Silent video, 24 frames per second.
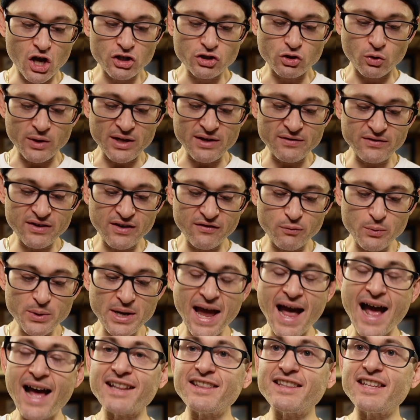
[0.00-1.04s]
So even if we
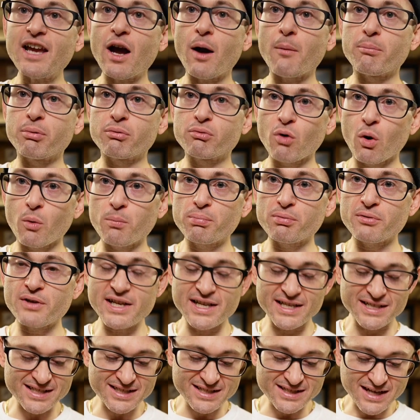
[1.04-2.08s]
had the
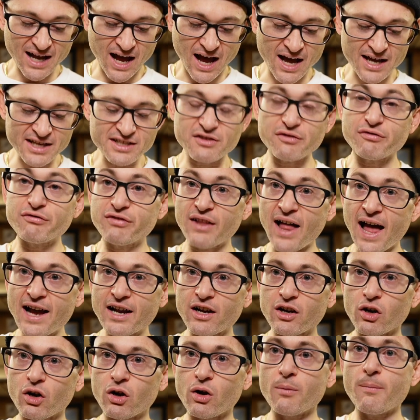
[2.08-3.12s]
appropriate sized flat
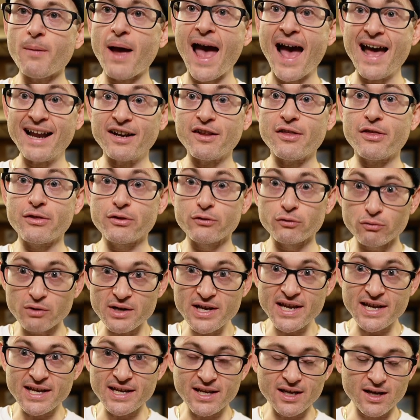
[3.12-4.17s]
curb at a
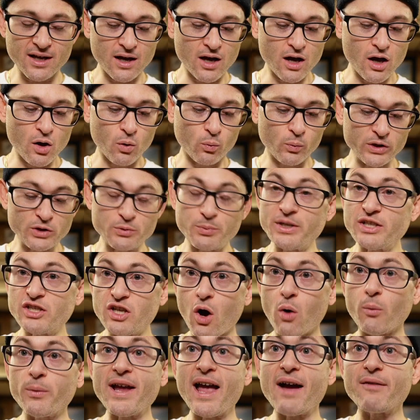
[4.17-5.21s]
3, which we
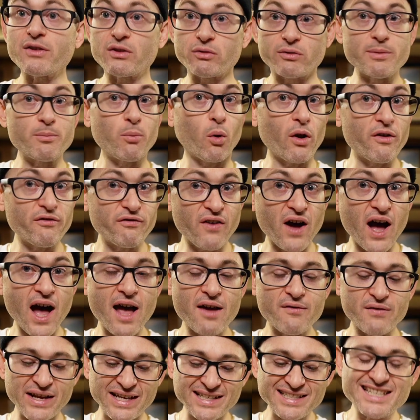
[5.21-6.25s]
don't, we have a
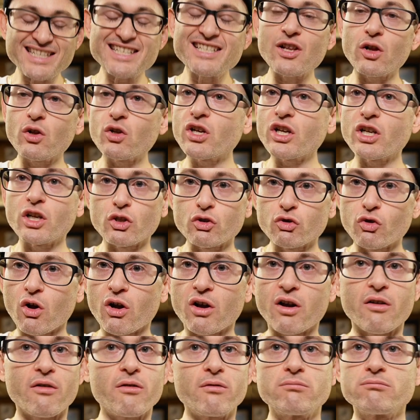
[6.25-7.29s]
3.5, it's still going to
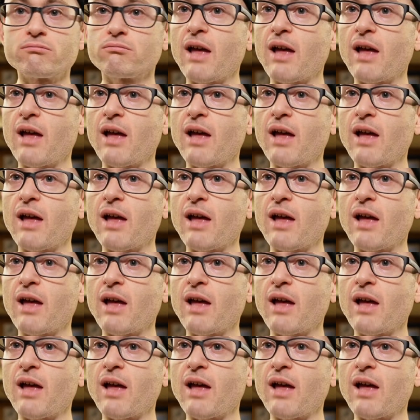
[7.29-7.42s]
look,